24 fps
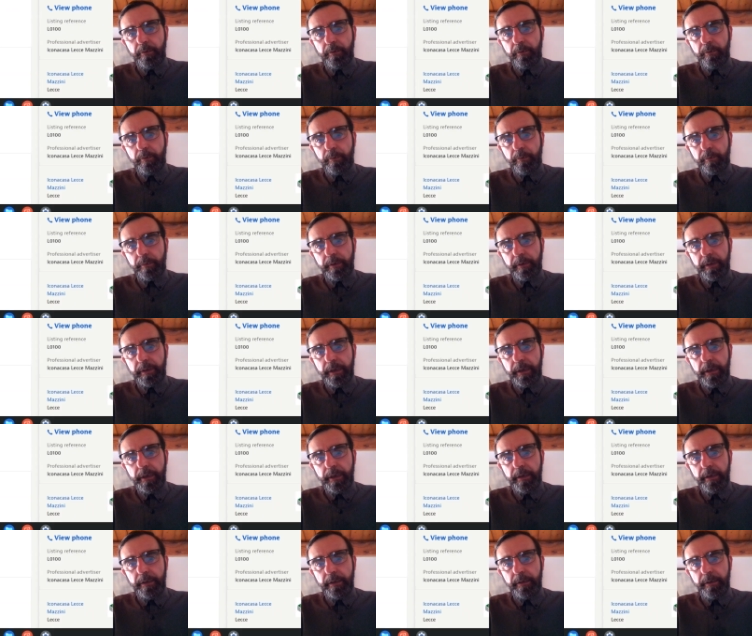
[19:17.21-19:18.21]

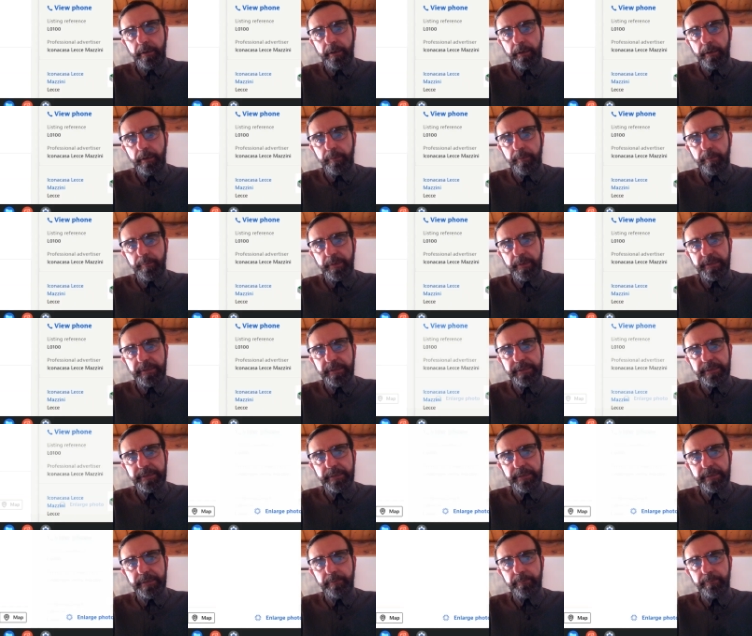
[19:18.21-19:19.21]
Okay, let me
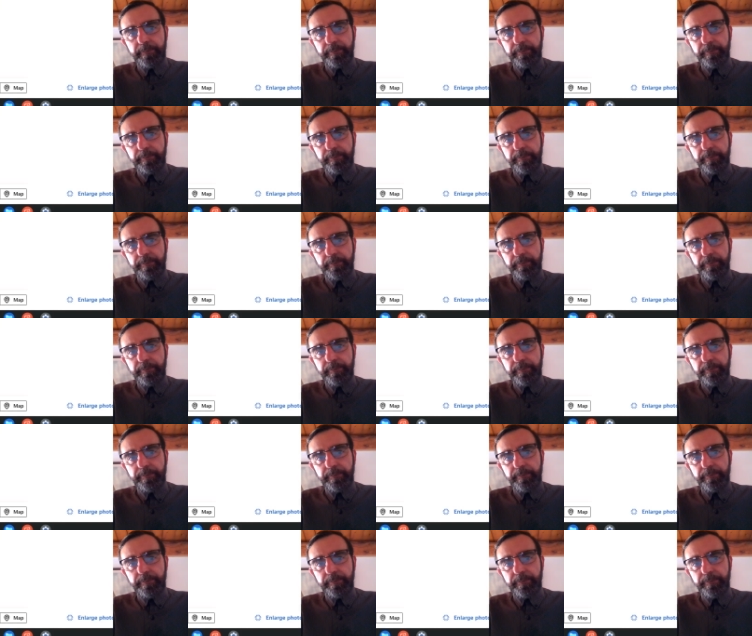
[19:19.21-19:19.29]
see.